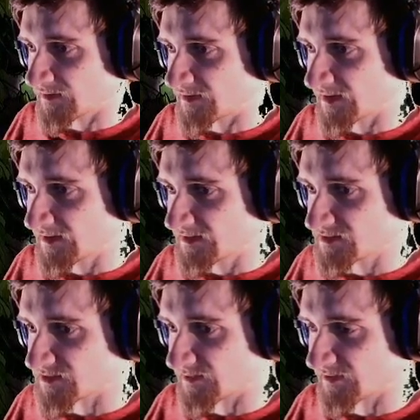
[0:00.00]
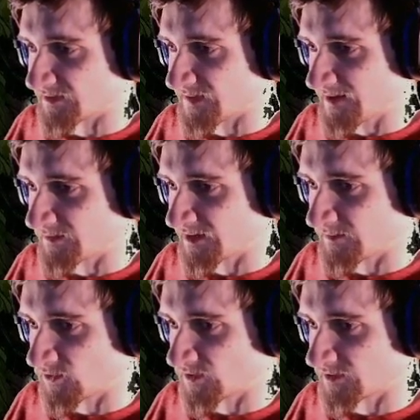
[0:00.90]
Okay, so we don't need that one
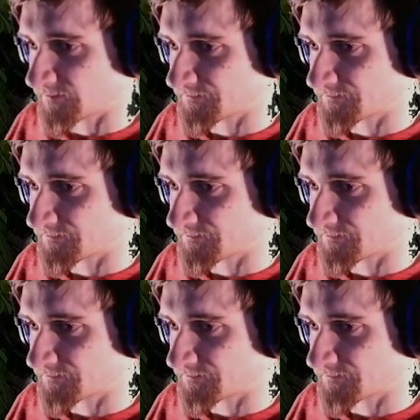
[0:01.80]
anymore.